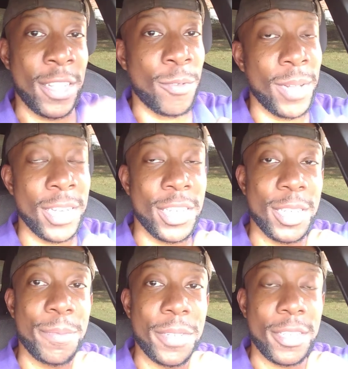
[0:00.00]
in their
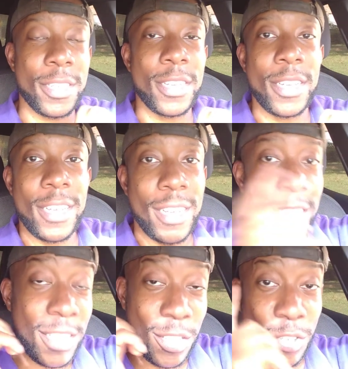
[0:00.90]
relationships.
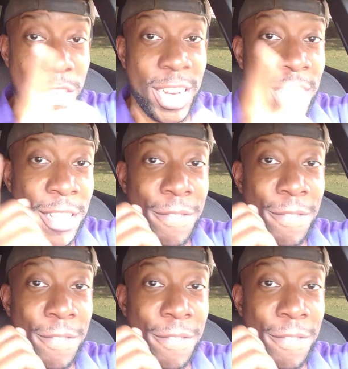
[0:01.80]
So share